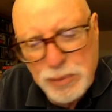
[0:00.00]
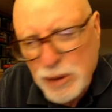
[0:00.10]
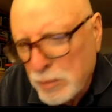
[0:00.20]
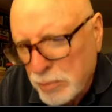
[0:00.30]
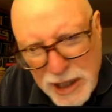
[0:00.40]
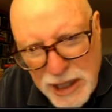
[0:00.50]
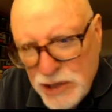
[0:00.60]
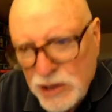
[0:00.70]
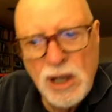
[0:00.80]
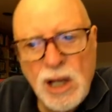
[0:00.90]

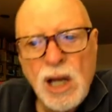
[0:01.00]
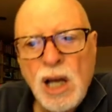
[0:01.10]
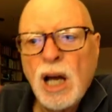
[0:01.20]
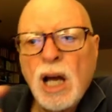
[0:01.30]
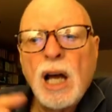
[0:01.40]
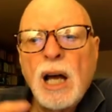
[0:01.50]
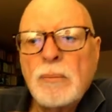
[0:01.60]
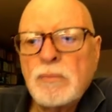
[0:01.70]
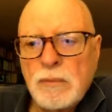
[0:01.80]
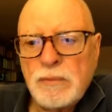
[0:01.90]
pro-British, um,
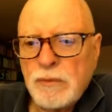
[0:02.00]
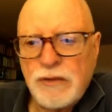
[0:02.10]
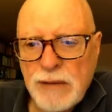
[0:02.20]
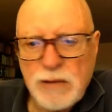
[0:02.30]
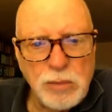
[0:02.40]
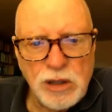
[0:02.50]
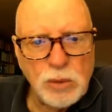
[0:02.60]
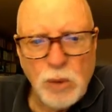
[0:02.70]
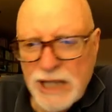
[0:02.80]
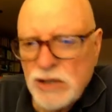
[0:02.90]
favorable to
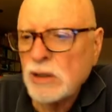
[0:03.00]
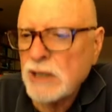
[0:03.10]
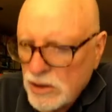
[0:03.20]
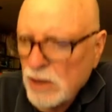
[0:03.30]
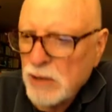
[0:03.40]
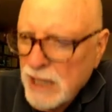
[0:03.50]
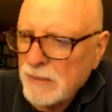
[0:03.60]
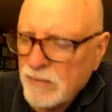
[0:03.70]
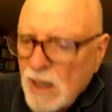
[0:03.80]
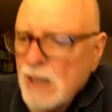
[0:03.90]
the West. So, so
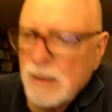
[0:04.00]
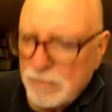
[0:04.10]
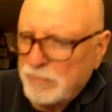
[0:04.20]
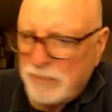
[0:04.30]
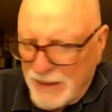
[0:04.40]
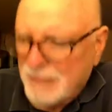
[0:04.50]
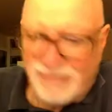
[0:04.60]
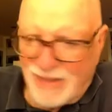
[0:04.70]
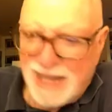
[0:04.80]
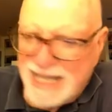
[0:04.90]
the
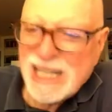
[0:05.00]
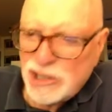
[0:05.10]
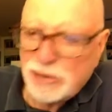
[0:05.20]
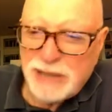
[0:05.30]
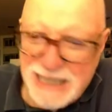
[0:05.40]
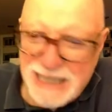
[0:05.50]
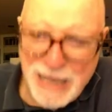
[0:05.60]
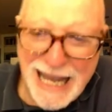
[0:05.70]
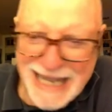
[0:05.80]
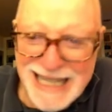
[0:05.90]
the history is
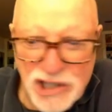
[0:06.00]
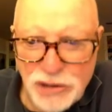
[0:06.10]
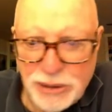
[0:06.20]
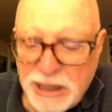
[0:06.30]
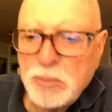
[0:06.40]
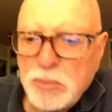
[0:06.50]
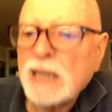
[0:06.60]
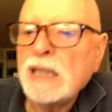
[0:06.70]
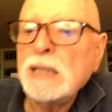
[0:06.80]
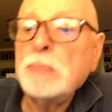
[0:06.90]
bad history,
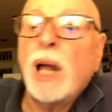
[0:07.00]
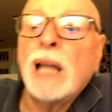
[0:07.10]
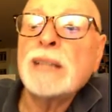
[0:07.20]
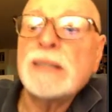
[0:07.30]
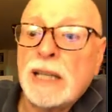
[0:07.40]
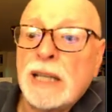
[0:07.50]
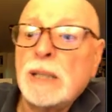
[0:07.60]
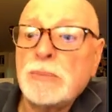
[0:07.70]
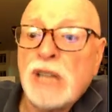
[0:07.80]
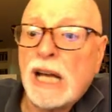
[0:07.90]
but the policy that
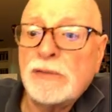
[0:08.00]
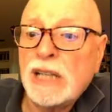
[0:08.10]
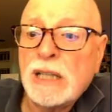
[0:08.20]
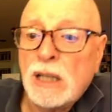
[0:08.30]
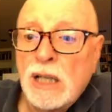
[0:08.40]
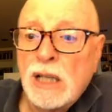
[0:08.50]
comes out of it